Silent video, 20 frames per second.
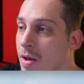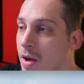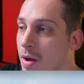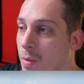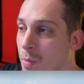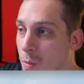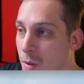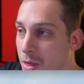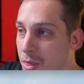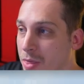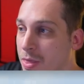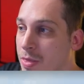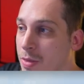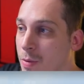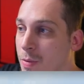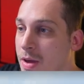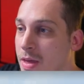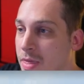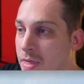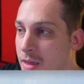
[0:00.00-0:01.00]
with
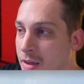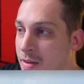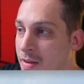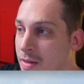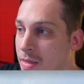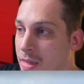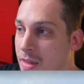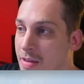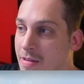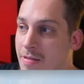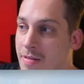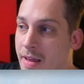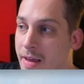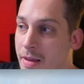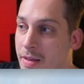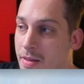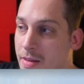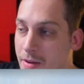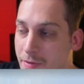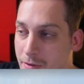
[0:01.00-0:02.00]
doing the, these
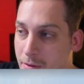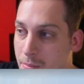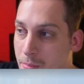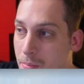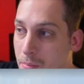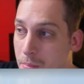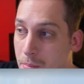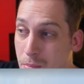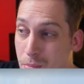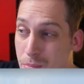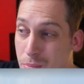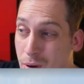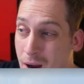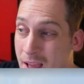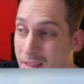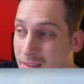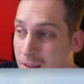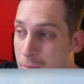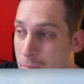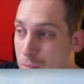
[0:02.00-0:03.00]
like different
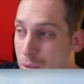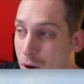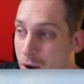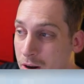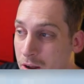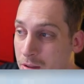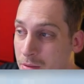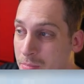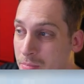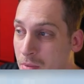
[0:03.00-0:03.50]
branded product